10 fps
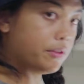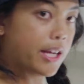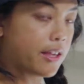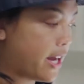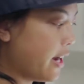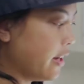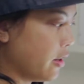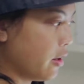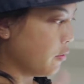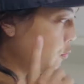like
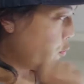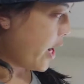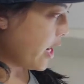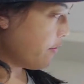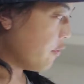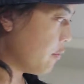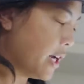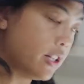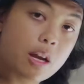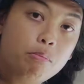that, waiting for
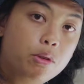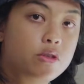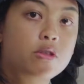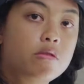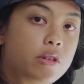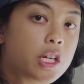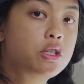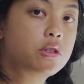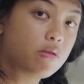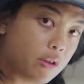my temperature to
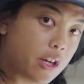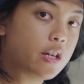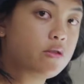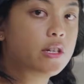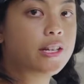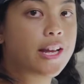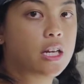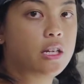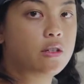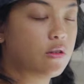reach
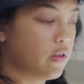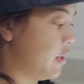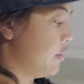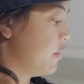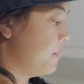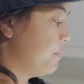380 degrees.